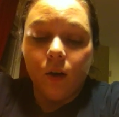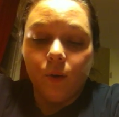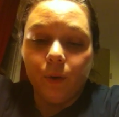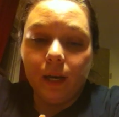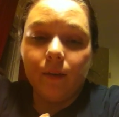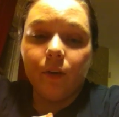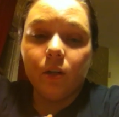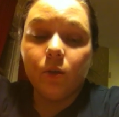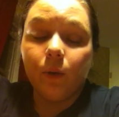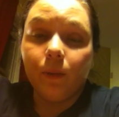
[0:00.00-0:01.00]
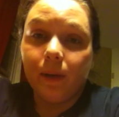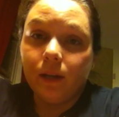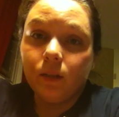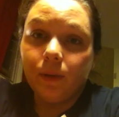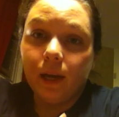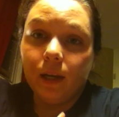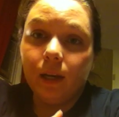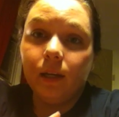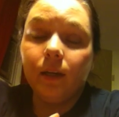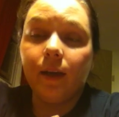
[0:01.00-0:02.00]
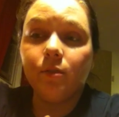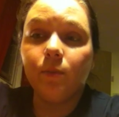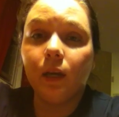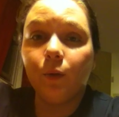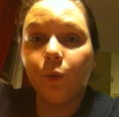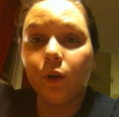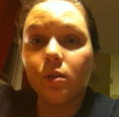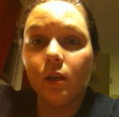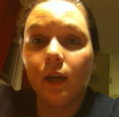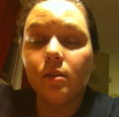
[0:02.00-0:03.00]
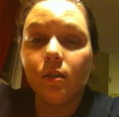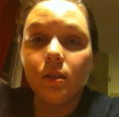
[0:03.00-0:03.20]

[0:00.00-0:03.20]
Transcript: Whatever, so I went back to bed. I didn't have to be at work today until